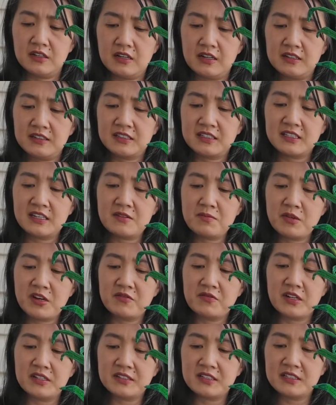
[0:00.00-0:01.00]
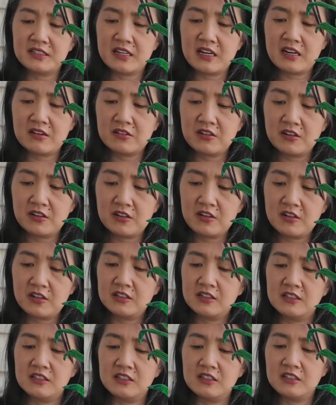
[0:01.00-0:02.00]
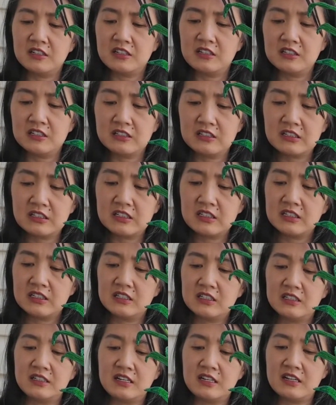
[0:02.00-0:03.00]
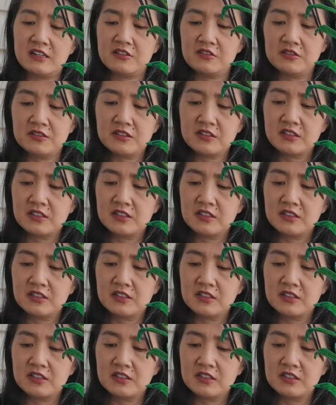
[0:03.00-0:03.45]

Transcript: I set my resin down on here now.